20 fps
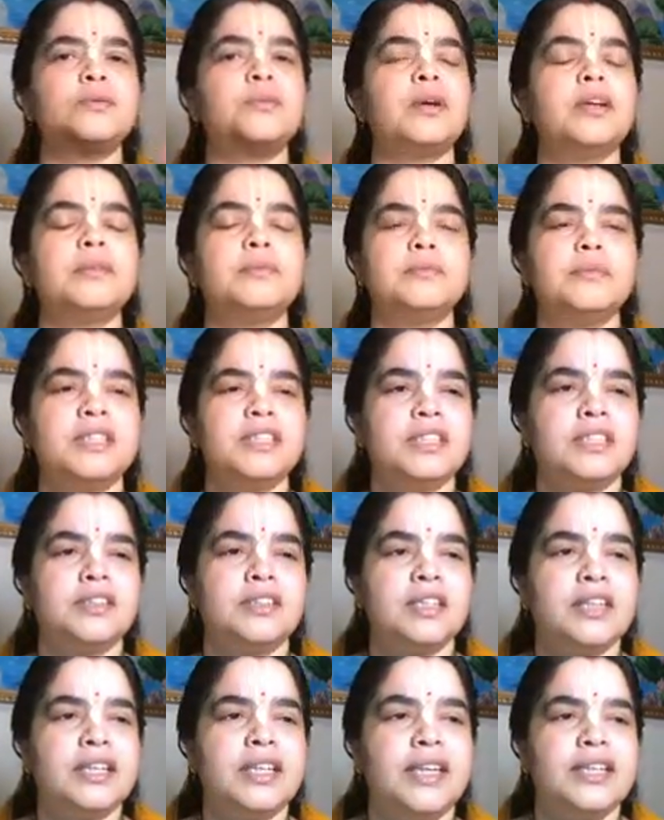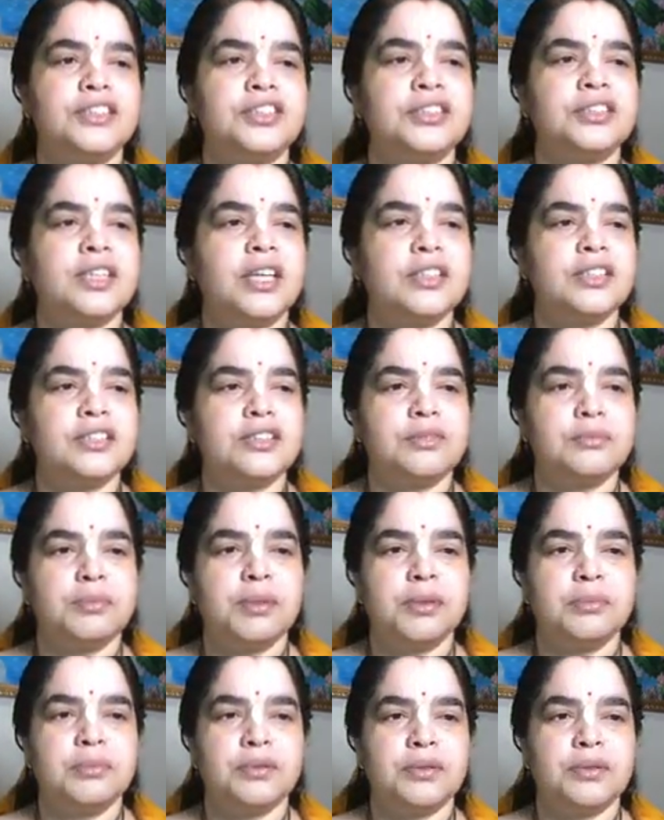what material nature does to
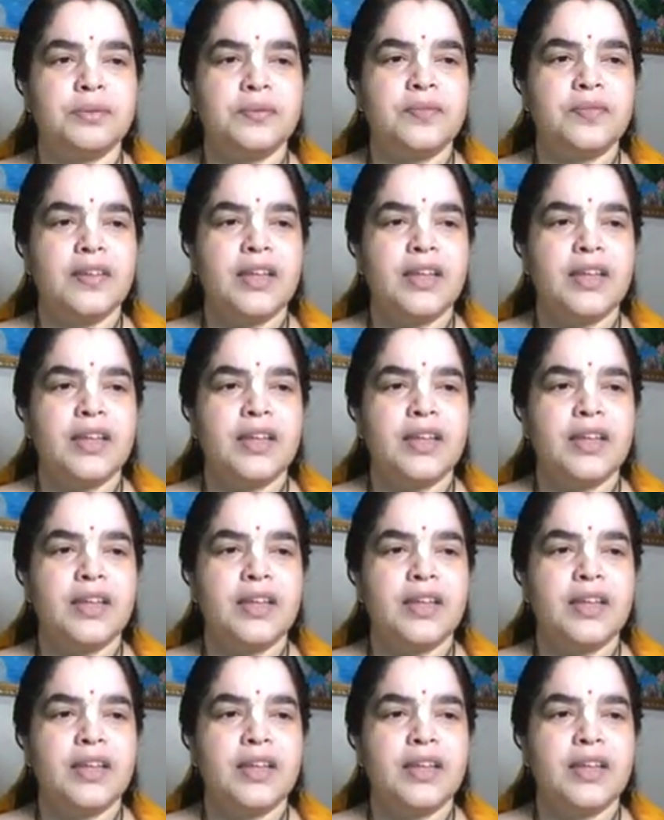people.